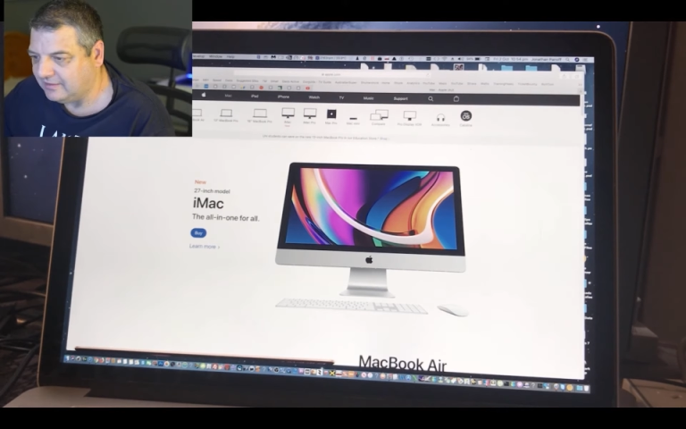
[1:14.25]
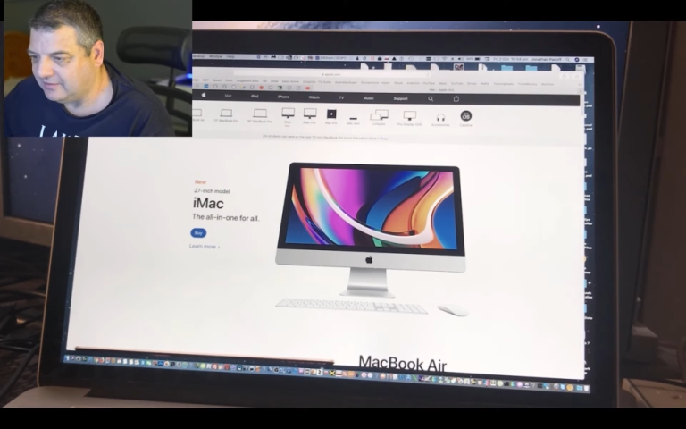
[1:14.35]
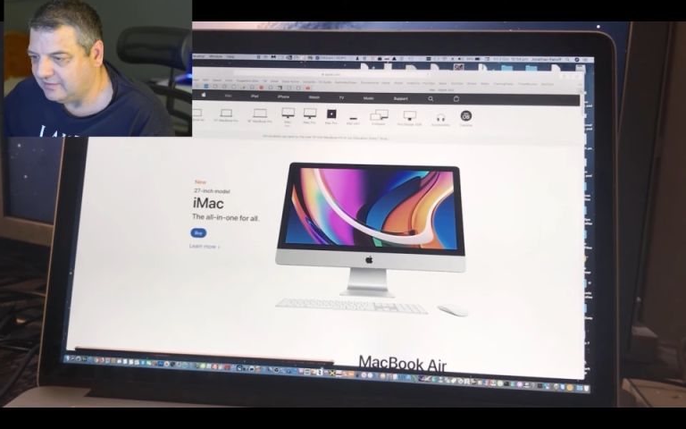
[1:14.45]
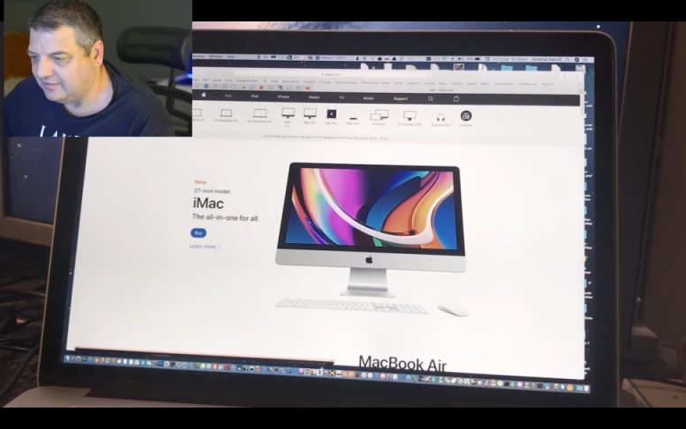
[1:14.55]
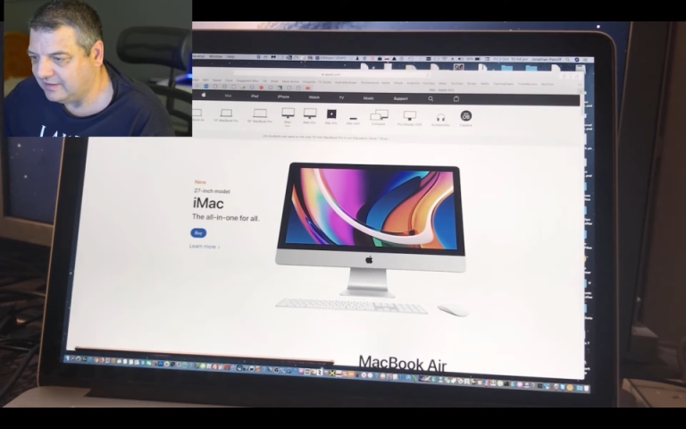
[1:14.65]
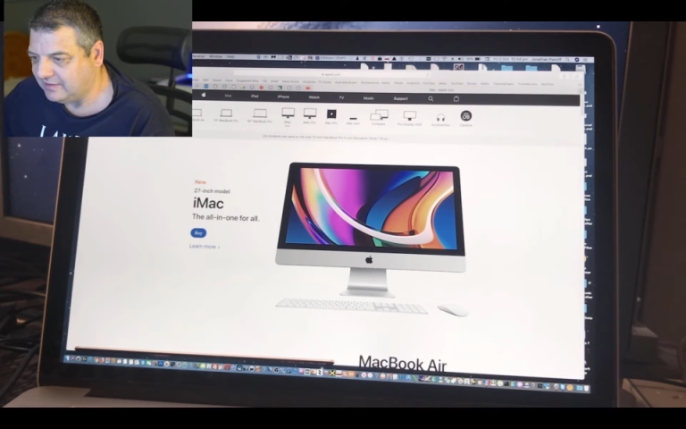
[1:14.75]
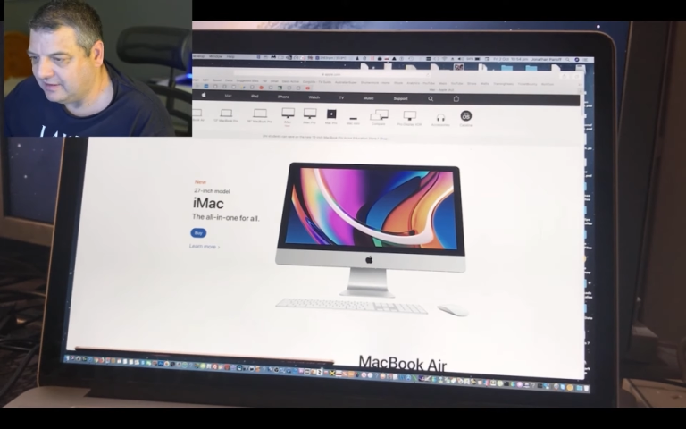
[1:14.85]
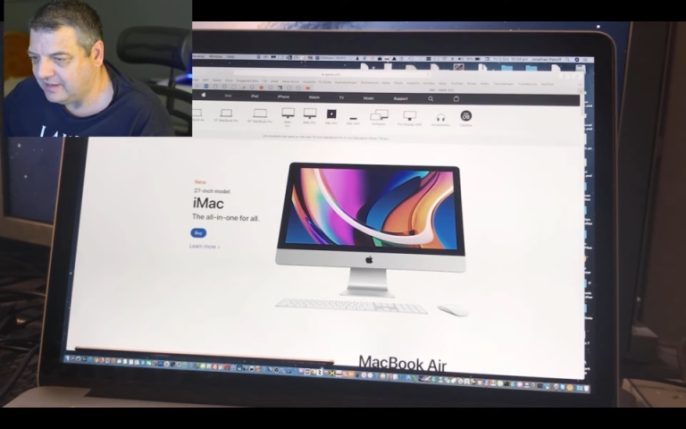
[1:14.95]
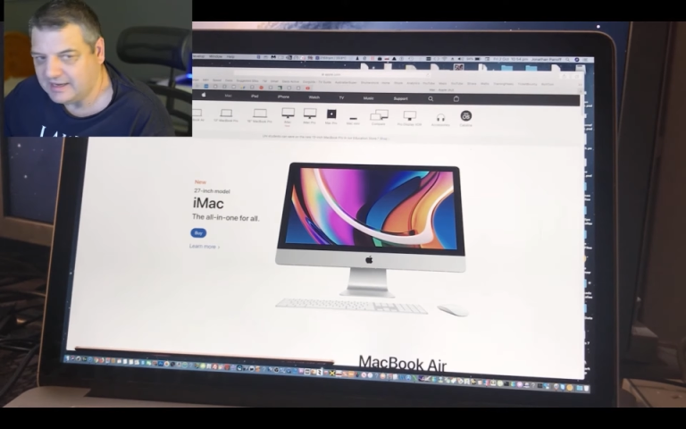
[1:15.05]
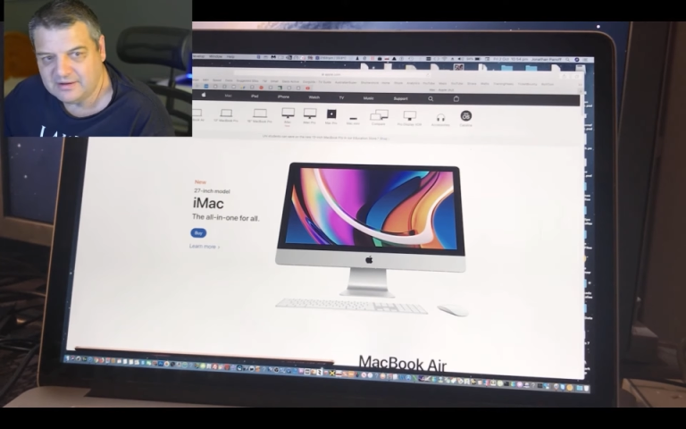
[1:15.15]
select it
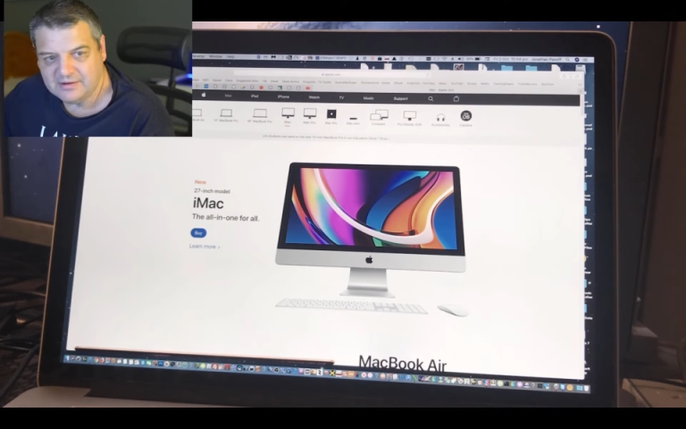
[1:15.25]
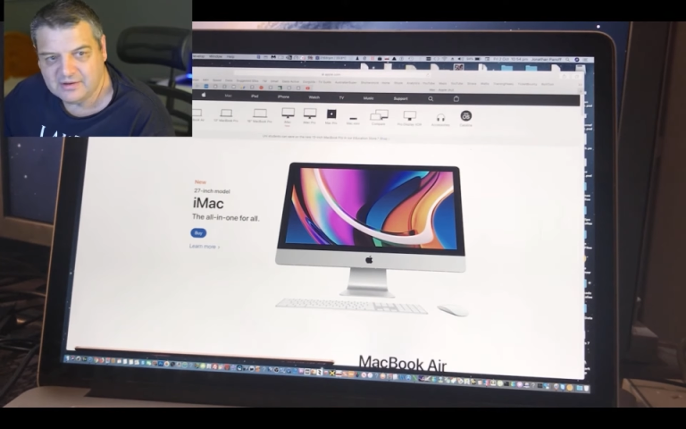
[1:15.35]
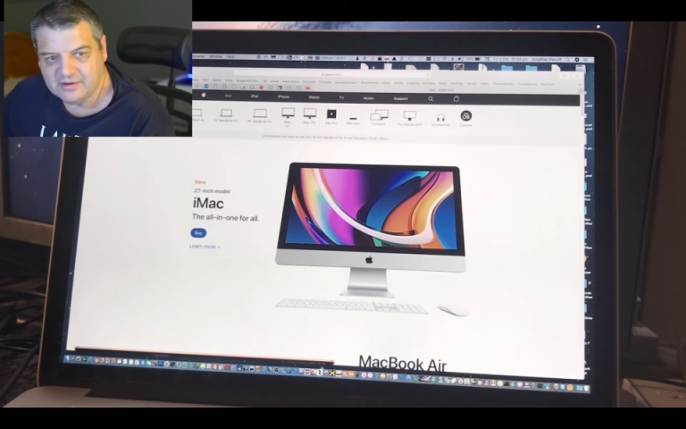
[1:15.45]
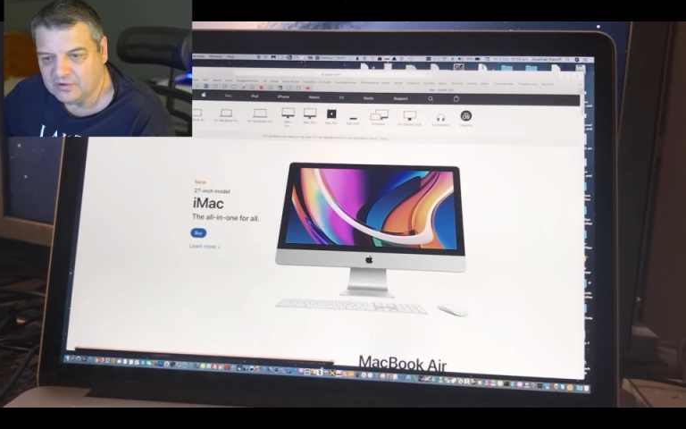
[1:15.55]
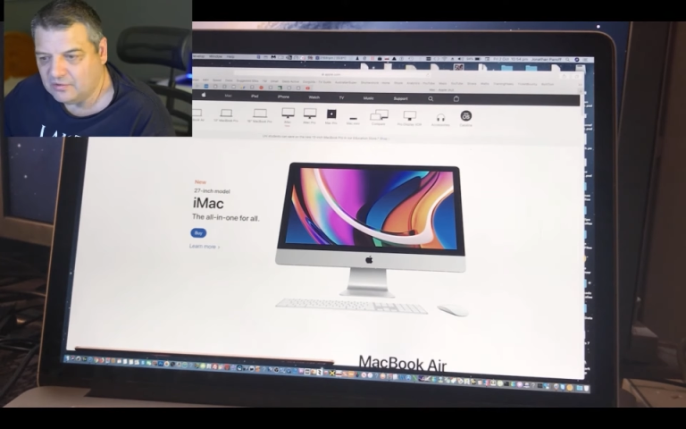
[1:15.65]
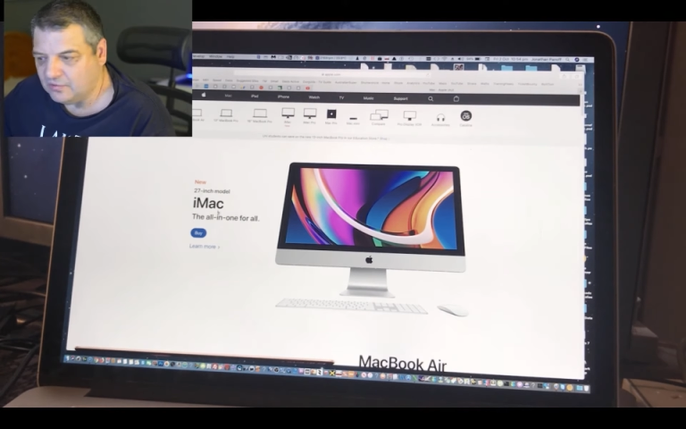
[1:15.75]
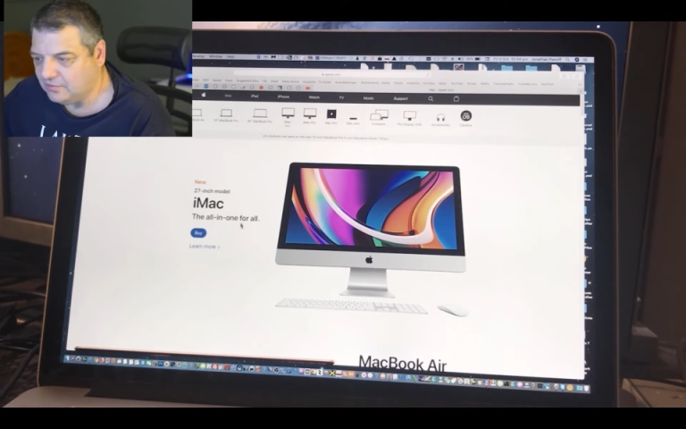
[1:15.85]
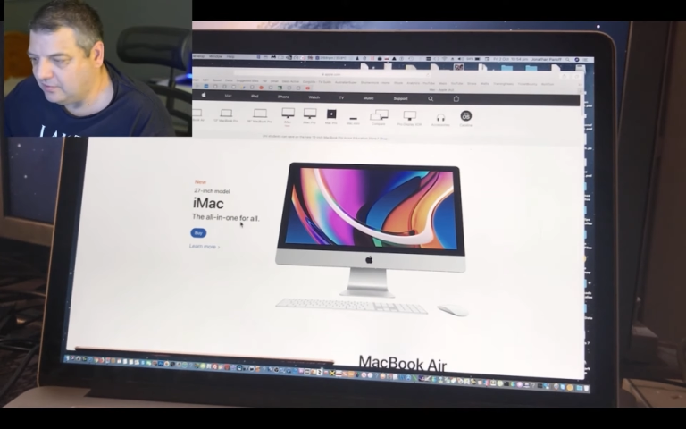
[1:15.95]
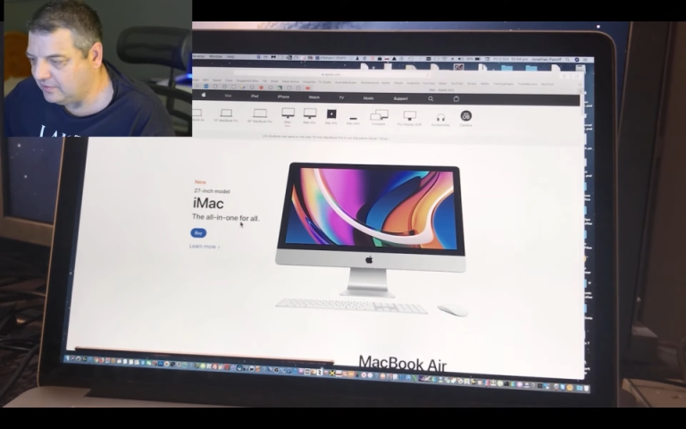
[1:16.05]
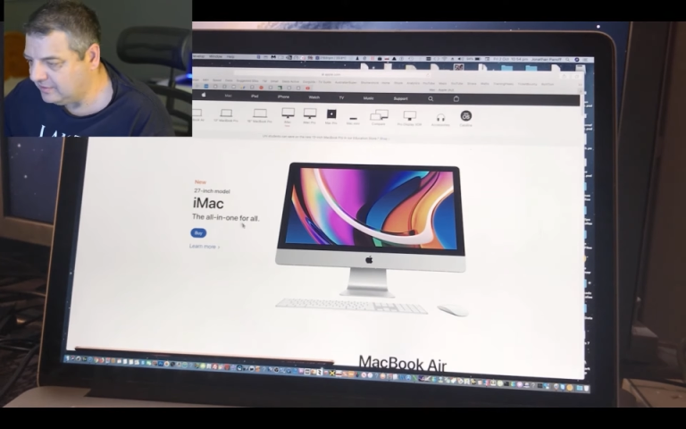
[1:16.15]
there,
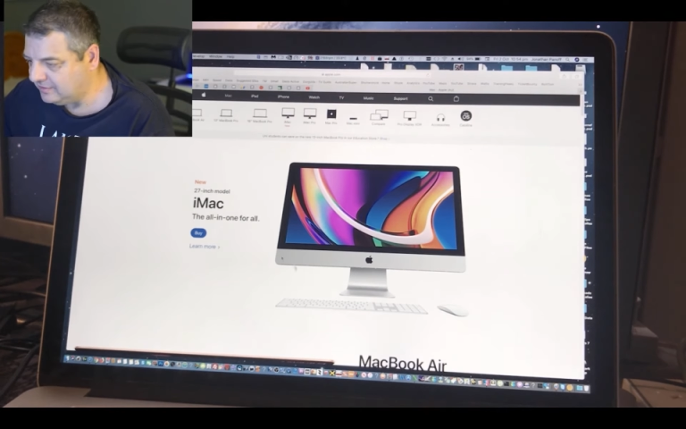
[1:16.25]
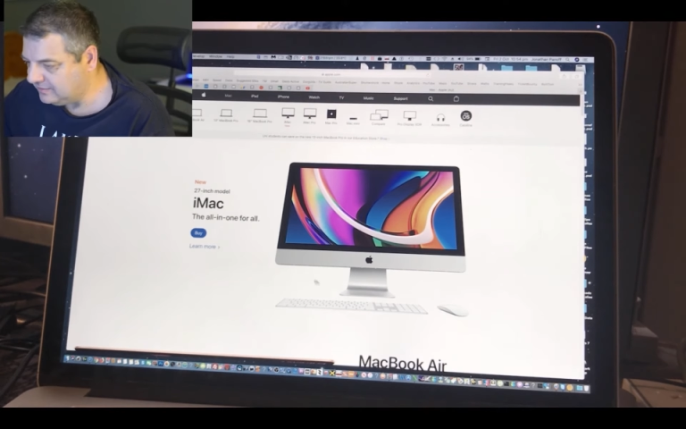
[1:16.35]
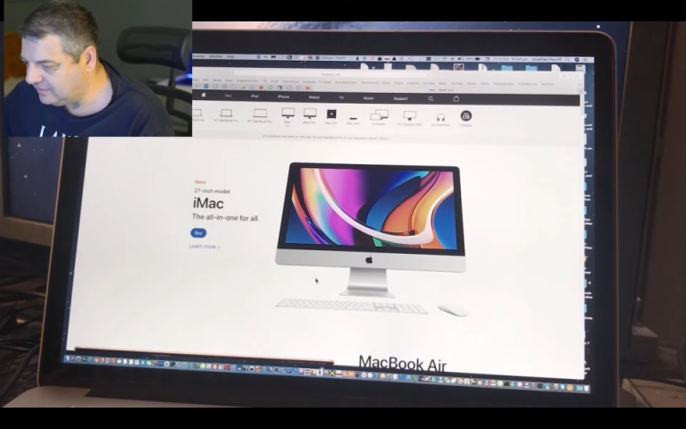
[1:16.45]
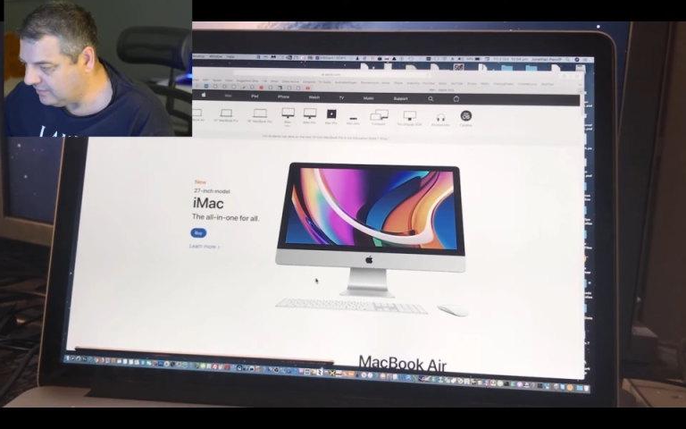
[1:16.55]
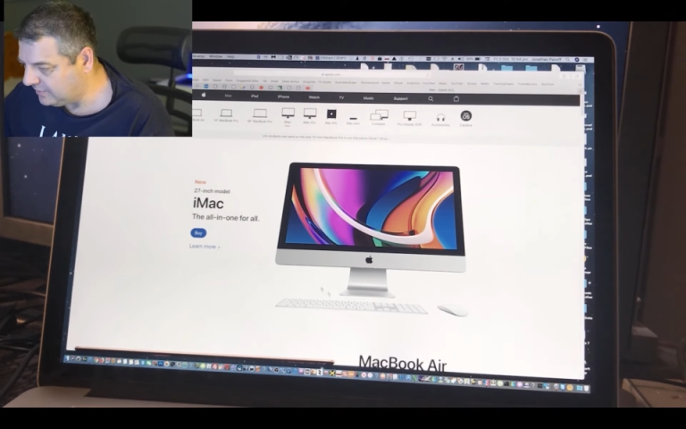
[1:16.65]
or I've